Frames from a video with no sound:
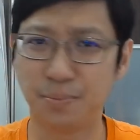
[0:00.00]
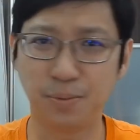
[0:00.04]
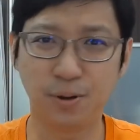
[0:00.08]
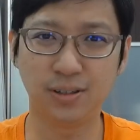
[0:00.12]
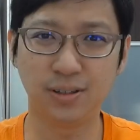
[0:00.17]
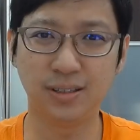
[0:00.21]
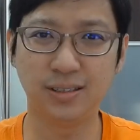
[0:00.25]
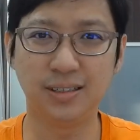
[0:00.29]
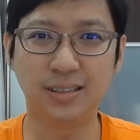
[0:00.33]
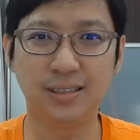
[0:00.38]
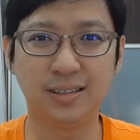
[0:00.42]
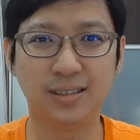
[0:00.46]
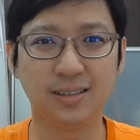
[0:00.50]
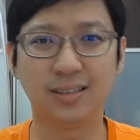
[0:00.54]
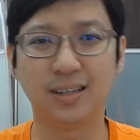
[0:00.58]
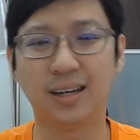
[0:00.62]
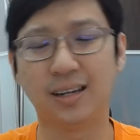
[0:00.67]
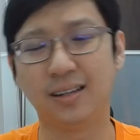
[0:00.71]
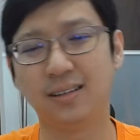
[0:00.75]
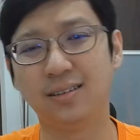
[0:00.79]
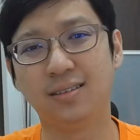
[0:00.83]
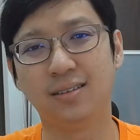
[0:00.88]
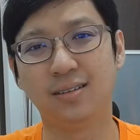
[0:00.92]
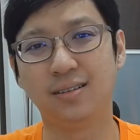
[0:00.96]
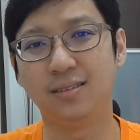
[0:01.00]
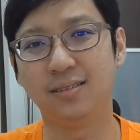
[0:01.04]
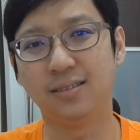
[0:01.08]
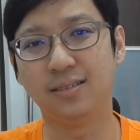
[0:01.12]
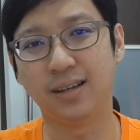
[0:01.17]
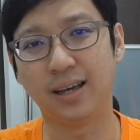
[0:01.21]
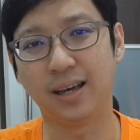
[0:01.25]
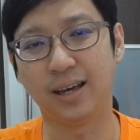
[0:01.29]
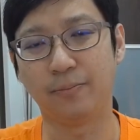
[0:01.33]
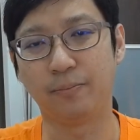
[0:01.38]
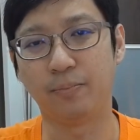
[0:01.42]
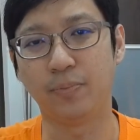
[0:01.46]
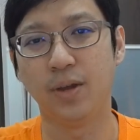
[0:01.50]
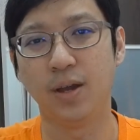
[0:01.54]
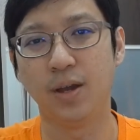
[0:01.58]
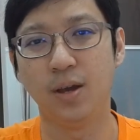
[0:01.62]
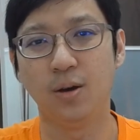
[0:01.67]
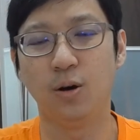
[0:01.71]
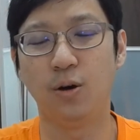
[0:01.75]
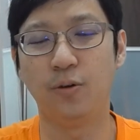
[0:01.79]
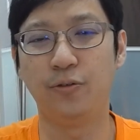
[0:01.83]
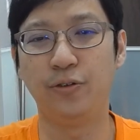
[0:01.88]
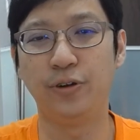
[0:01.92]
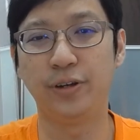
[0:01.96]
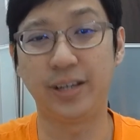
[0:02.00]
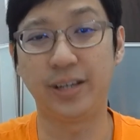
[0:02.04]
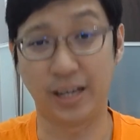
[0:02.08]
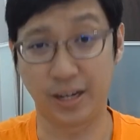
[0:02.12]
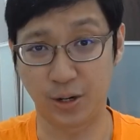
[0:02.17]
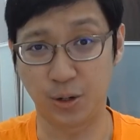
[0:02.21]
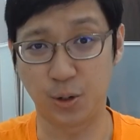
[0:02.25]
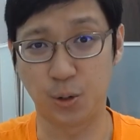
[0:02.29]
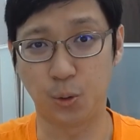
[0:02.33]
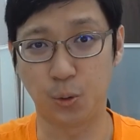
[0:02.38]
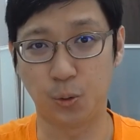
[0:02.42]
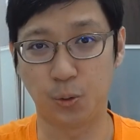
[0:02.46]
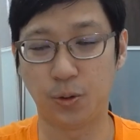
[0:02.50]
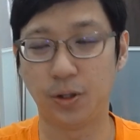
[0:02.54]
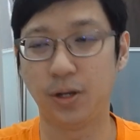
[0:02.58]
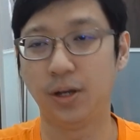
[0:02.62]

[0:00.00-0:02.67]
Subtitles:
this little channel, and hopefully can grow.